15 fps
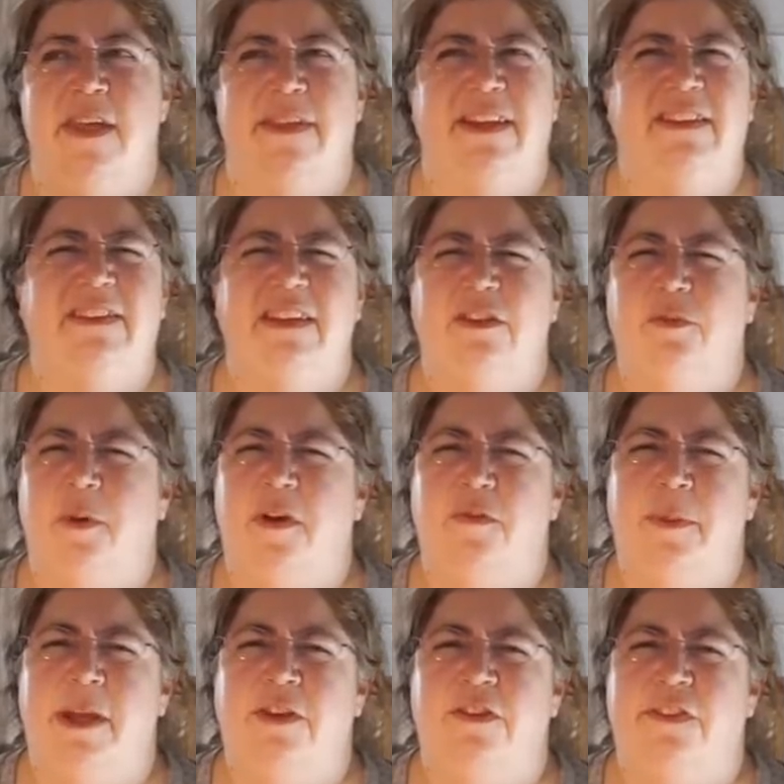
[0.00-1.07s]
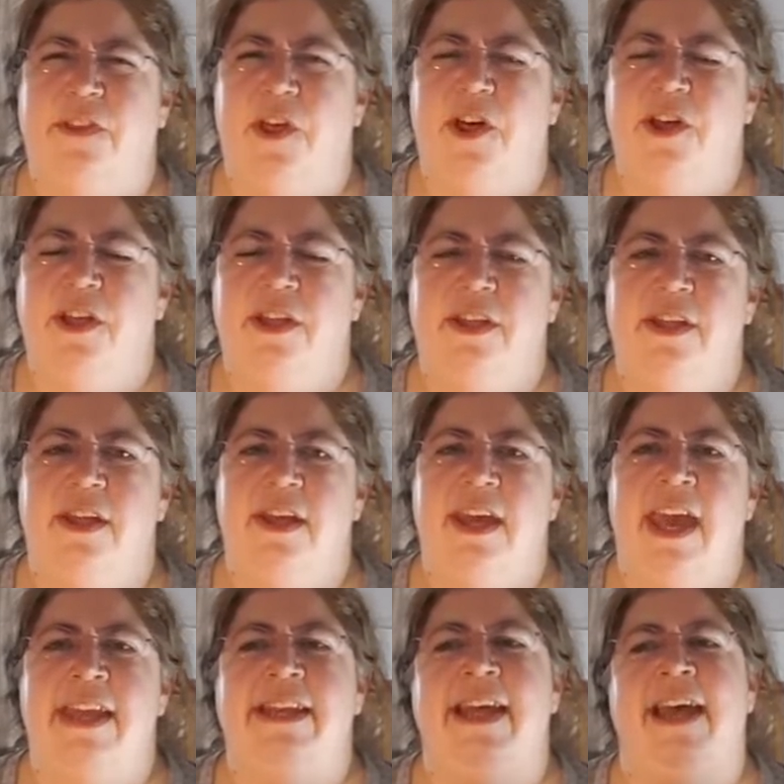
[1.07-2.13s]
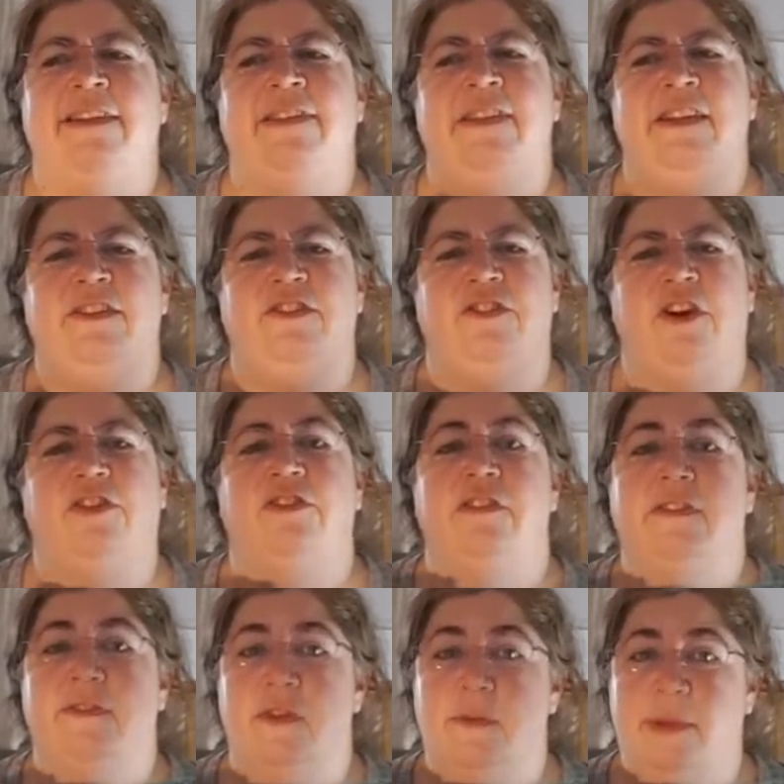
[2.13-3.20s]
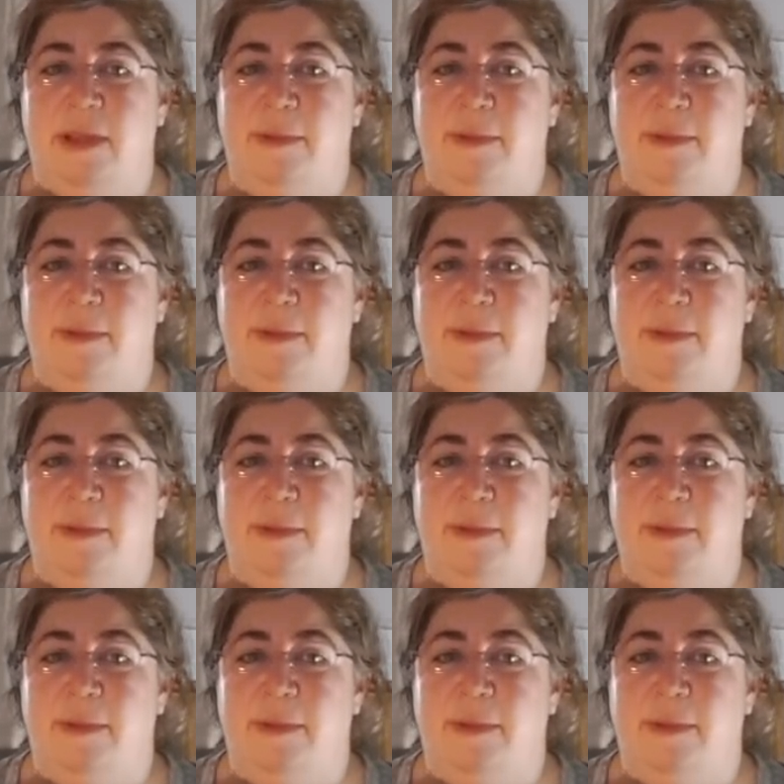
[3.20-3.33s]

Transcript: I think it's like 12 pages long. And it has the instructions for the